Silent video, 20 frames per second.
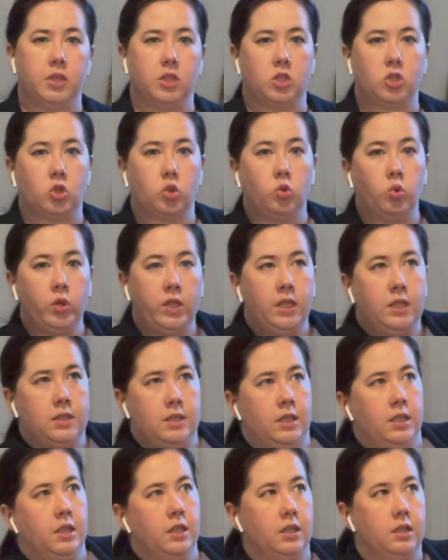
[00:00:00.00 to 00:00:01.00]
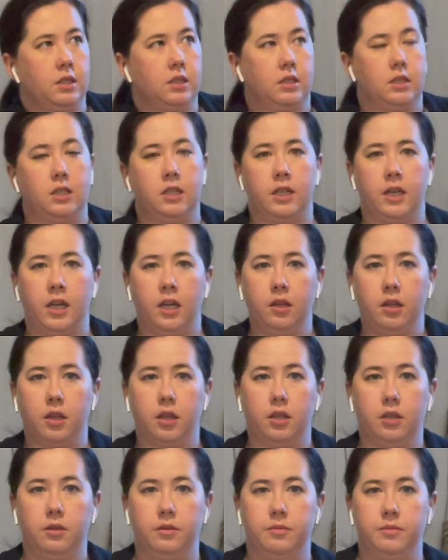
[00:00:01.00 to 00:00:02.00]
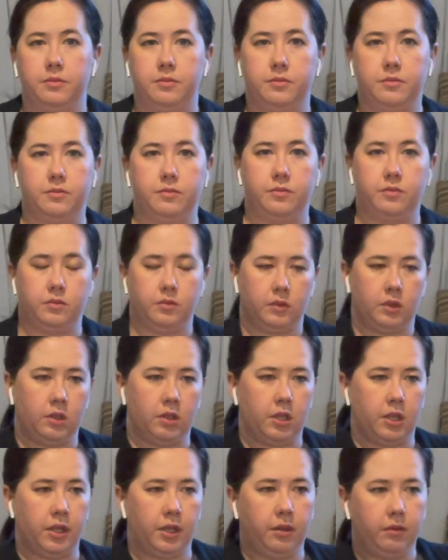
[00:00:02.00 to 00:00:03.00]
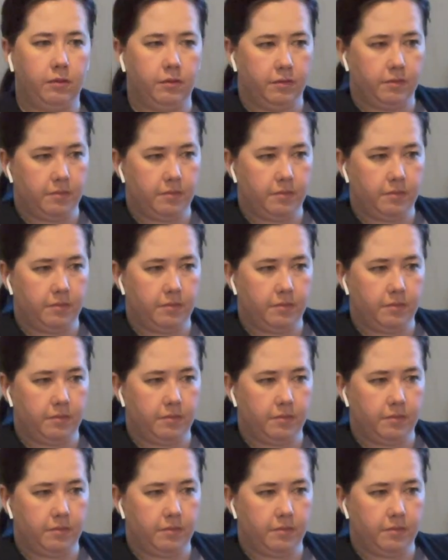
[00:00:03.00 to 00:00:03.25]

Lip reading: squeezing us to death. Okay.